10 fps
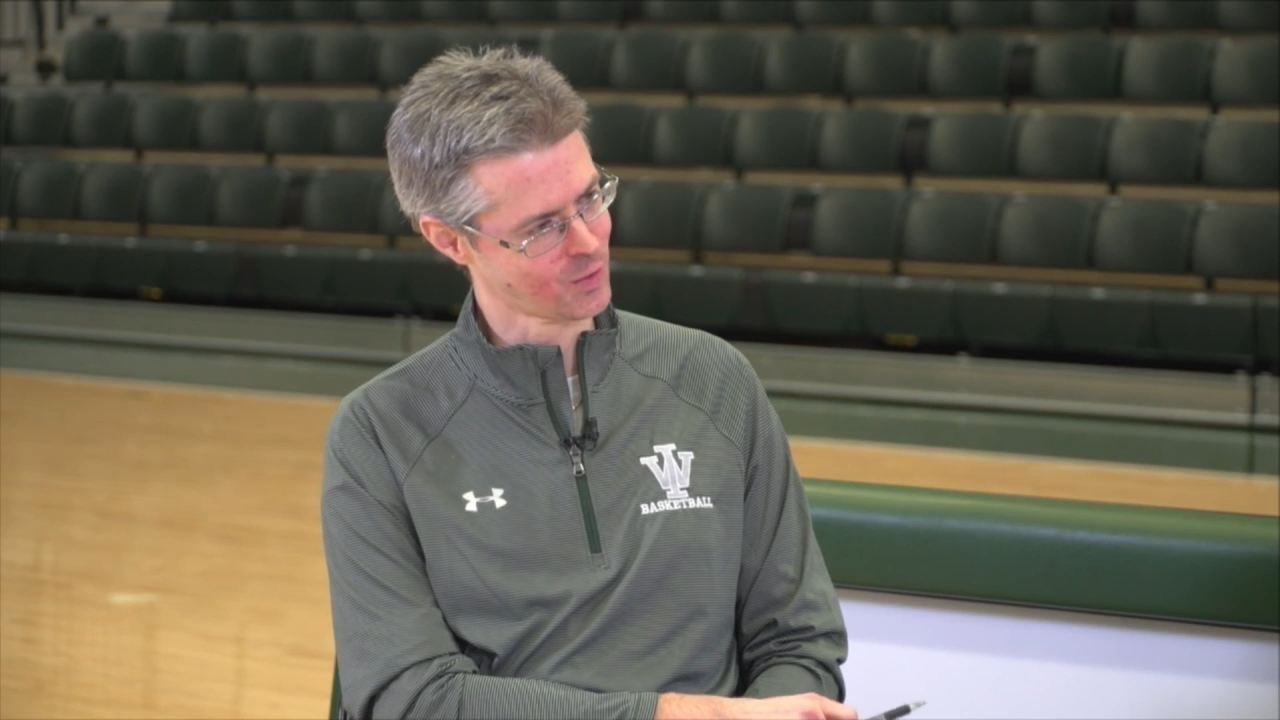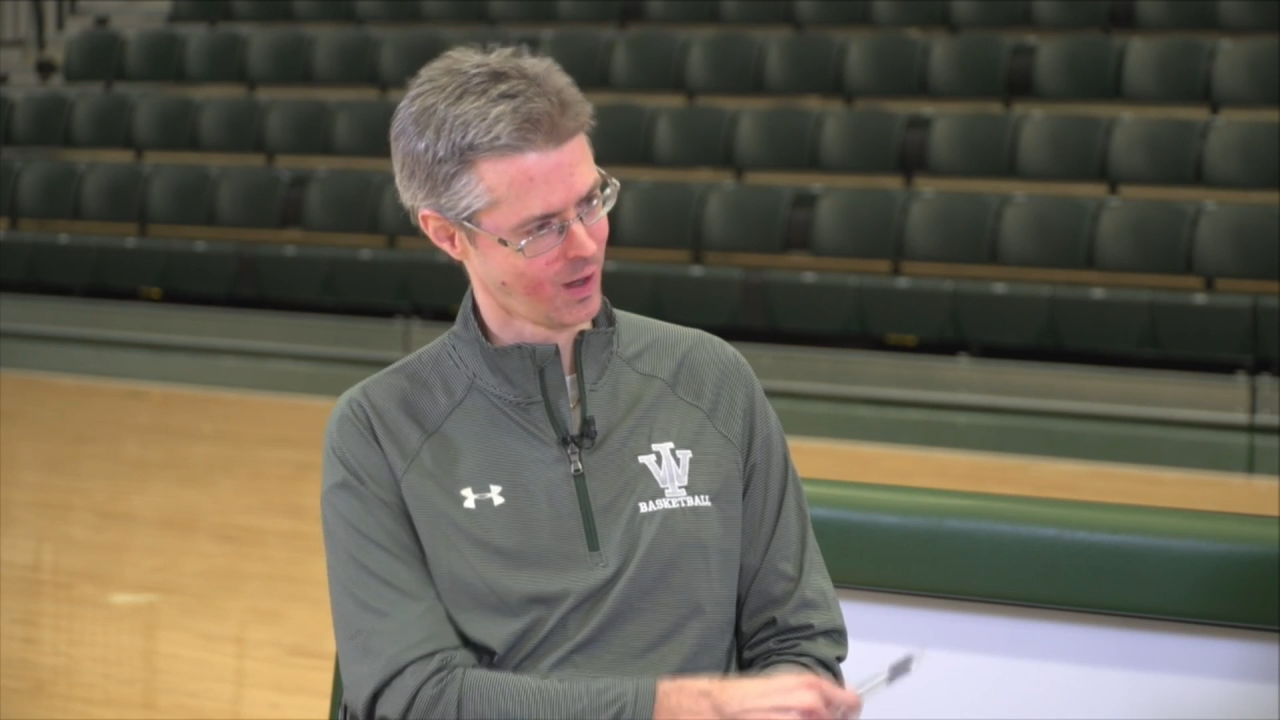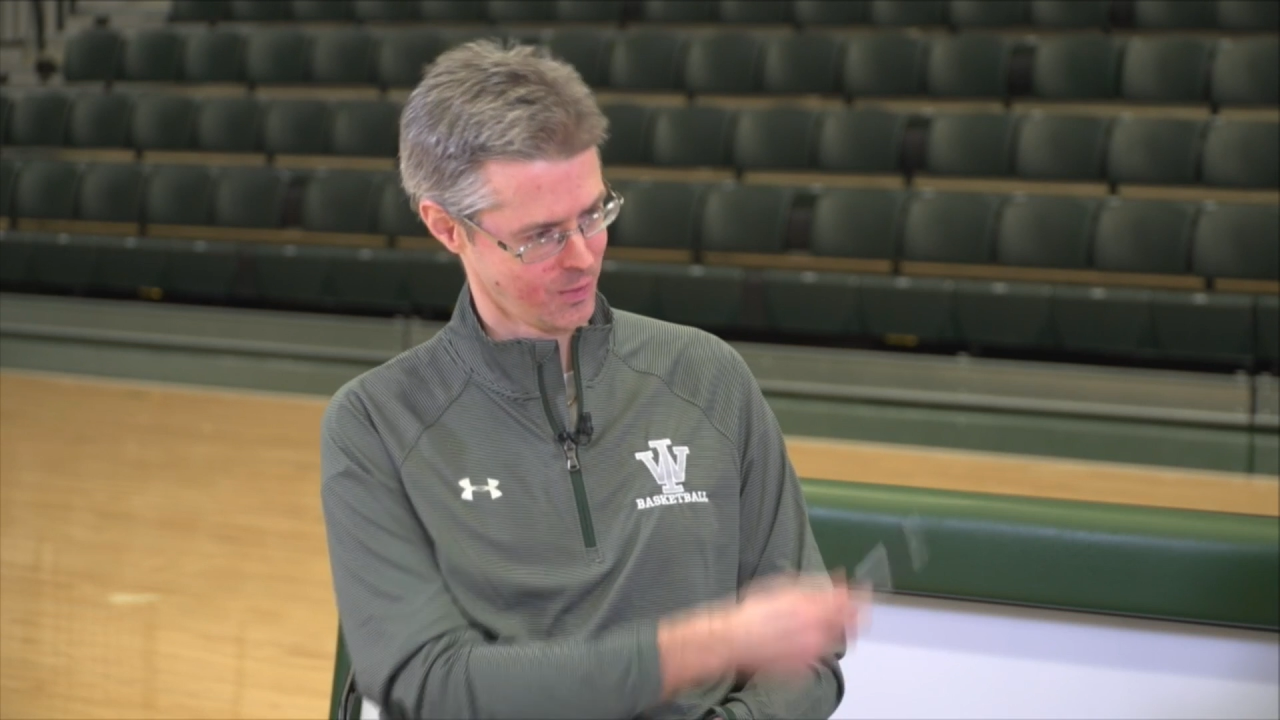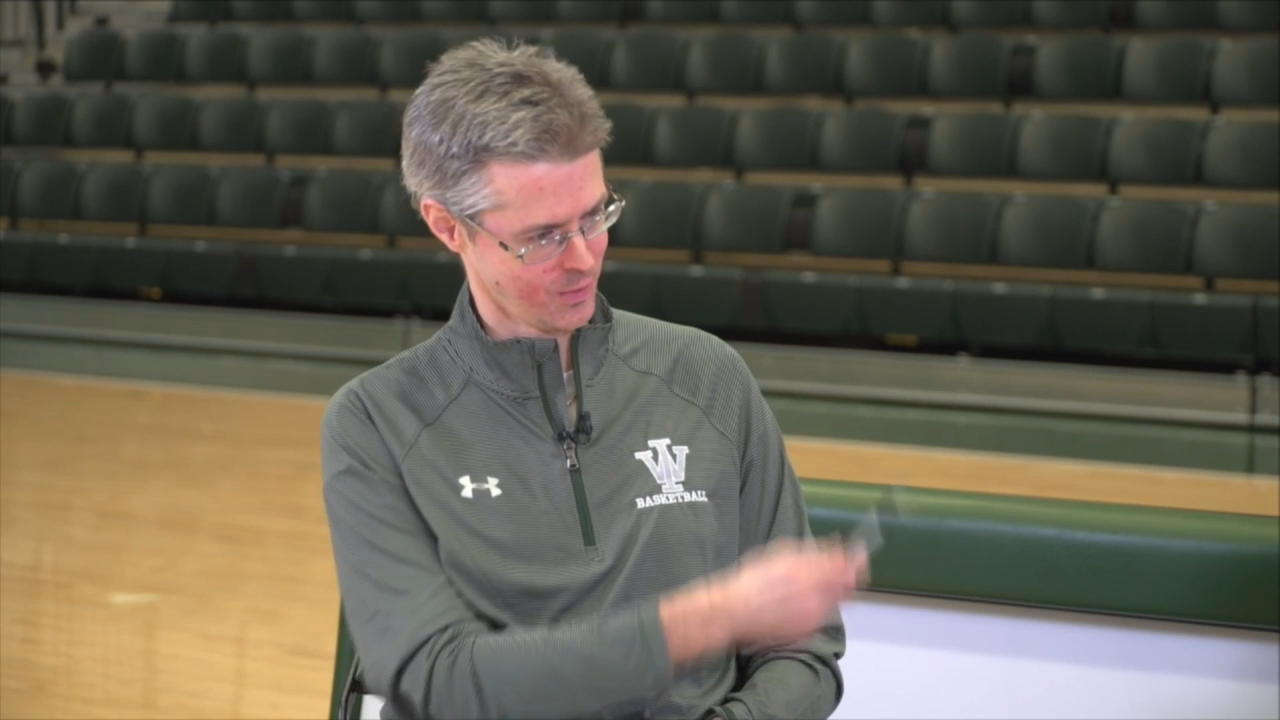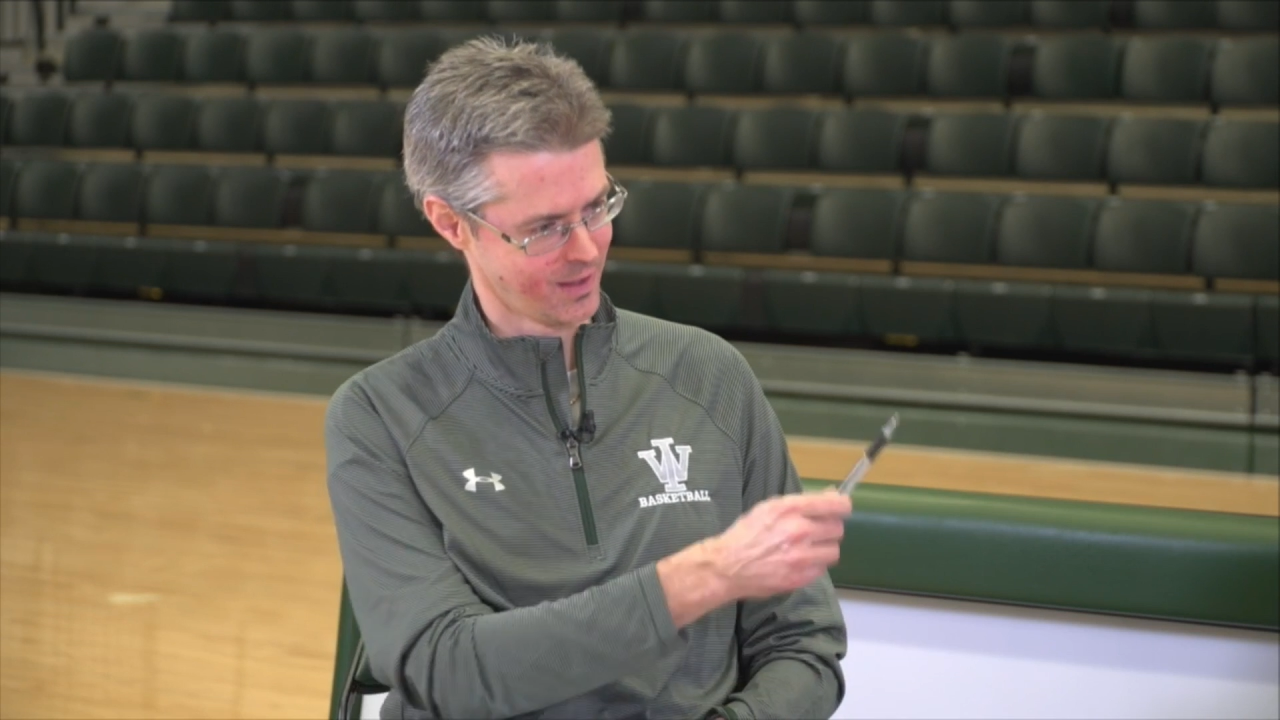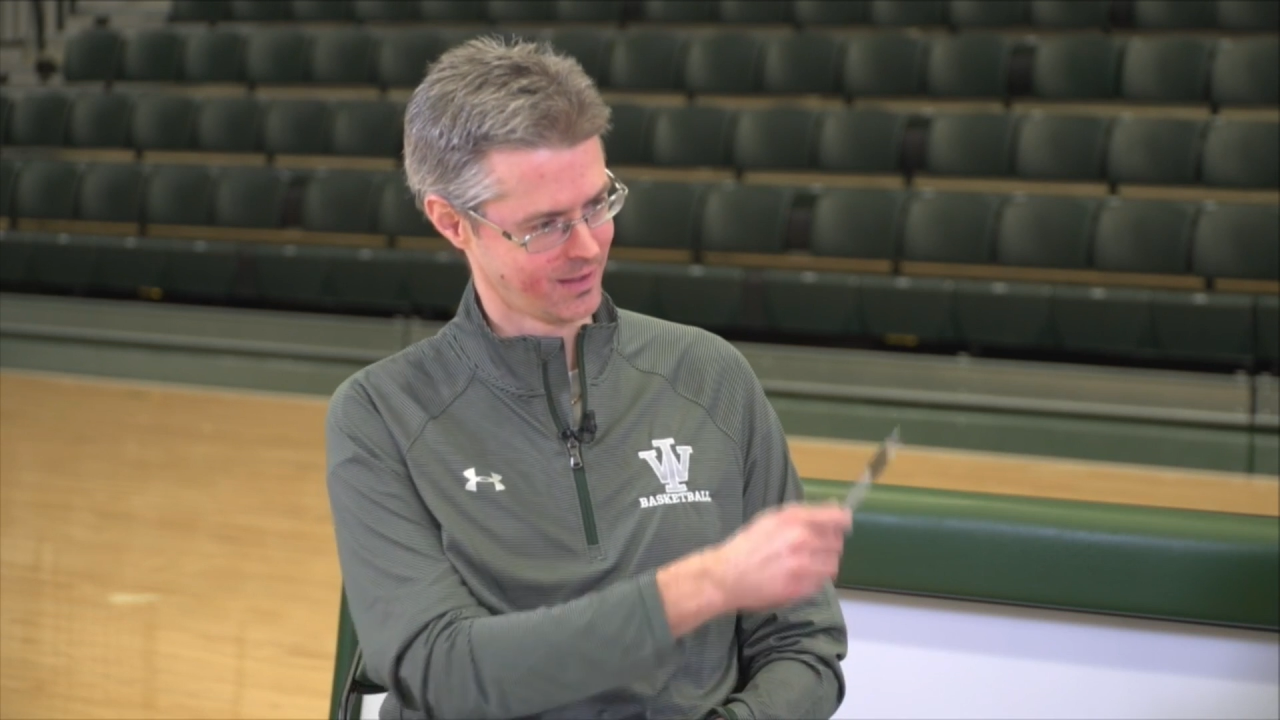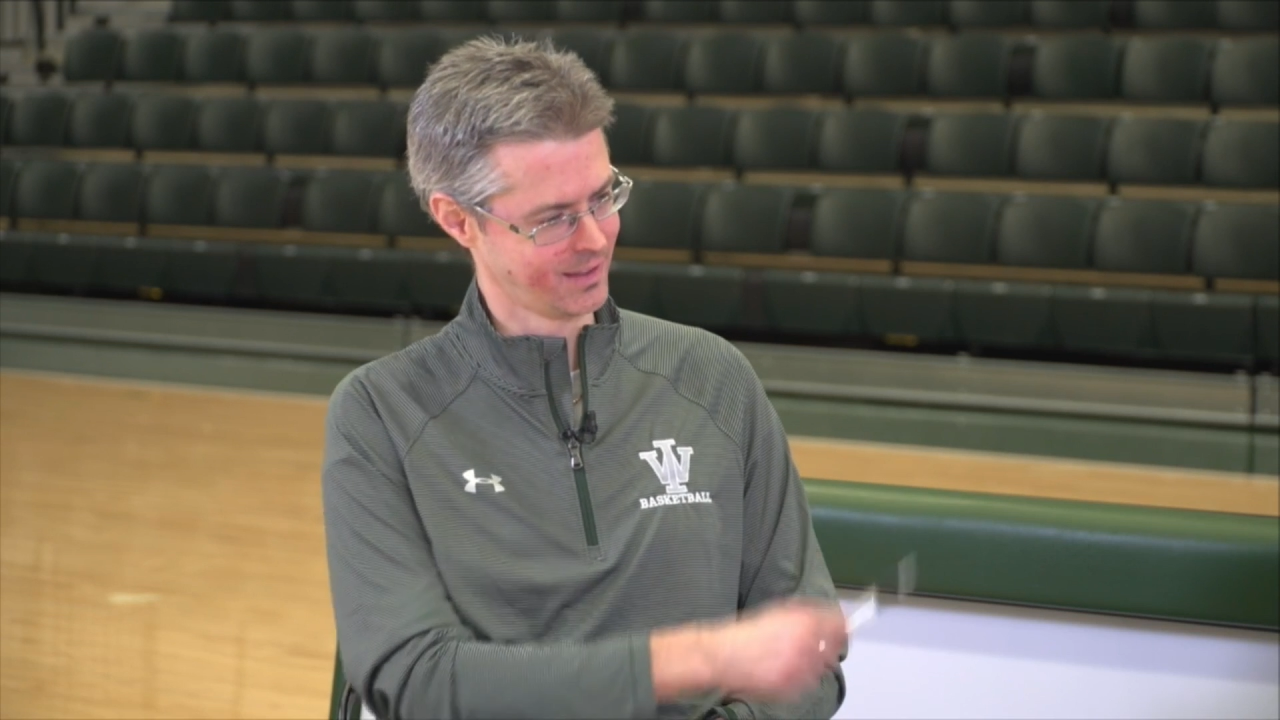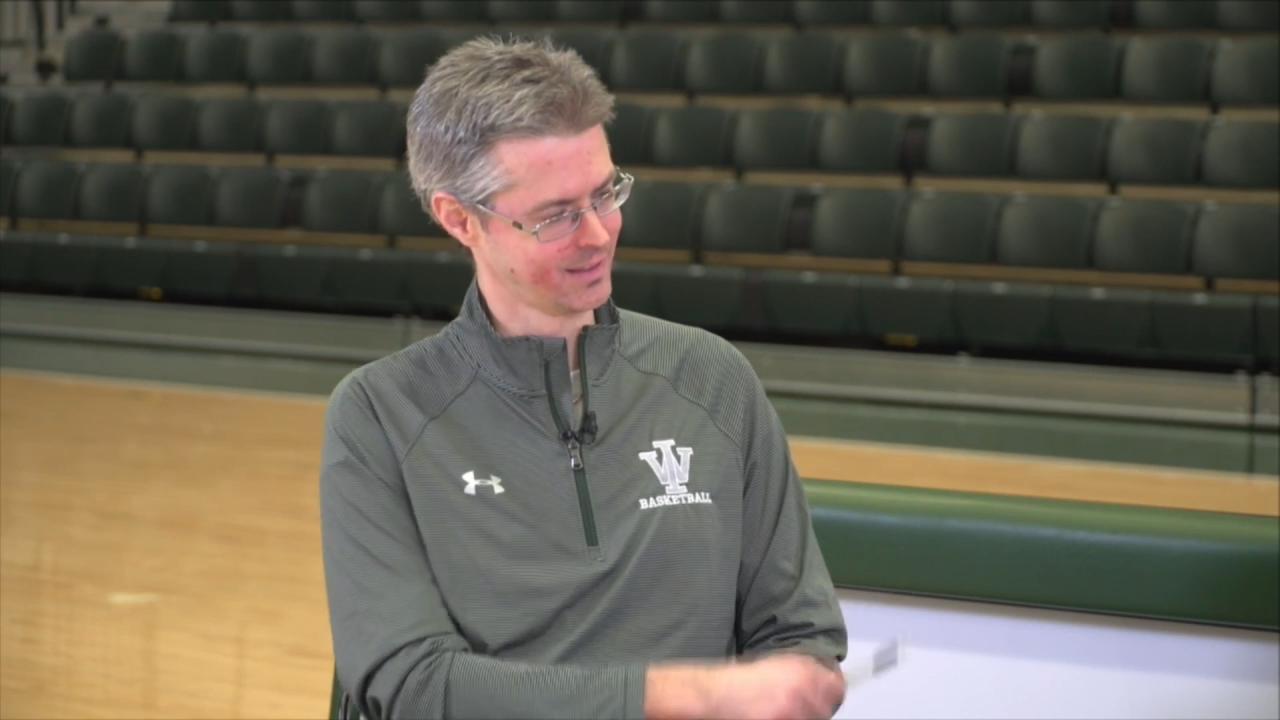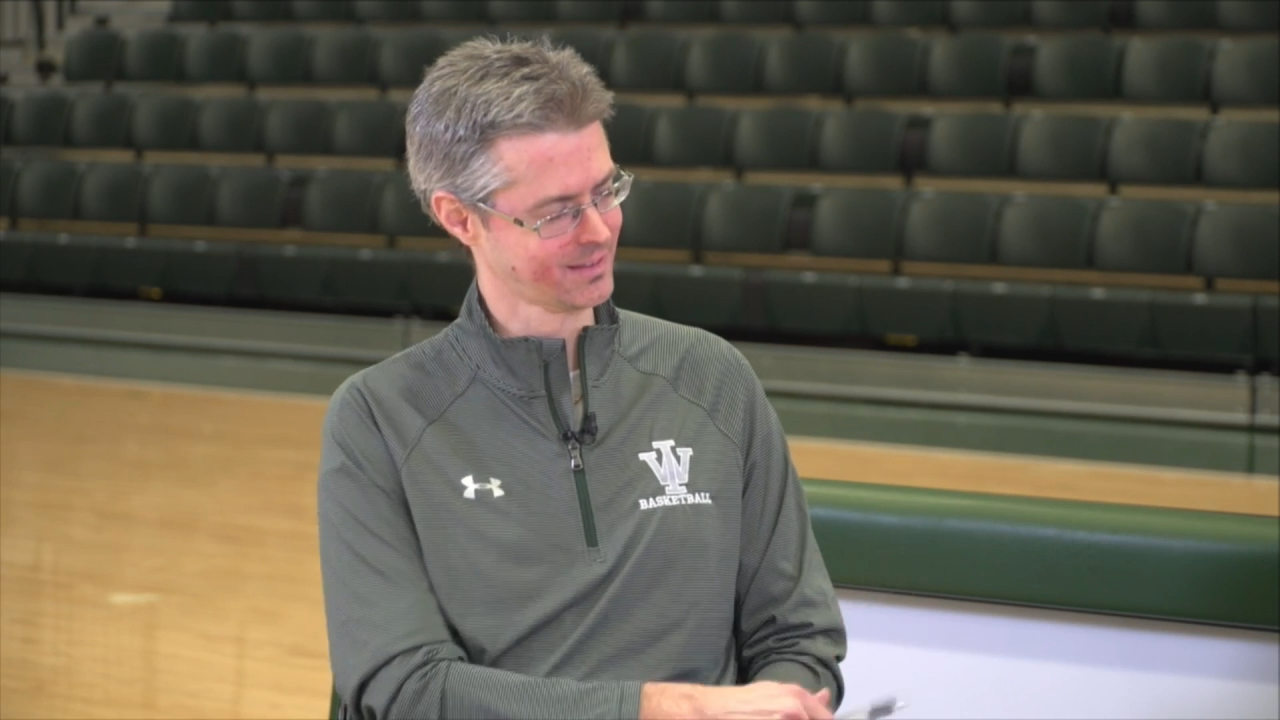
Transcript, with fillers: other than the uh,